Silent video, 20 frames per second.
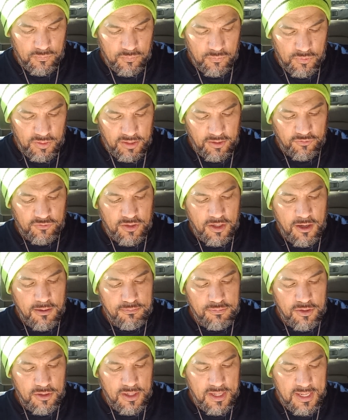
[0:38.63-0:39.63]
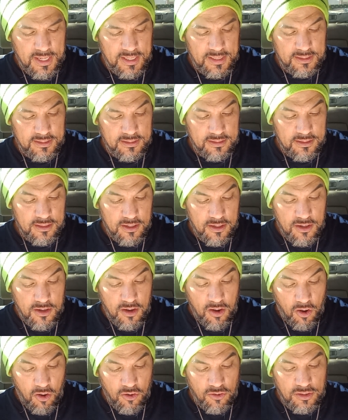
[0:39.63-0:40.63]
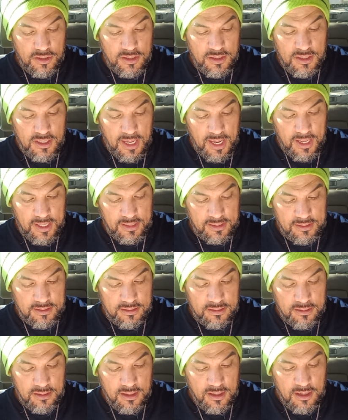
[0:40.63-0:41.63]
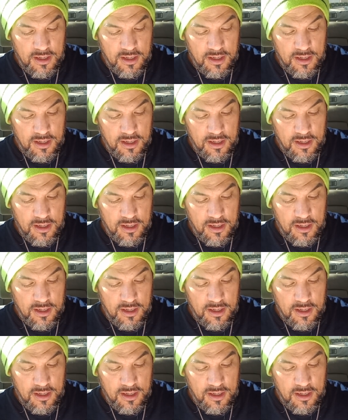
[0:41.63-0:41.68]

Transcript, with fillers: Lift up your heads, O ye gates,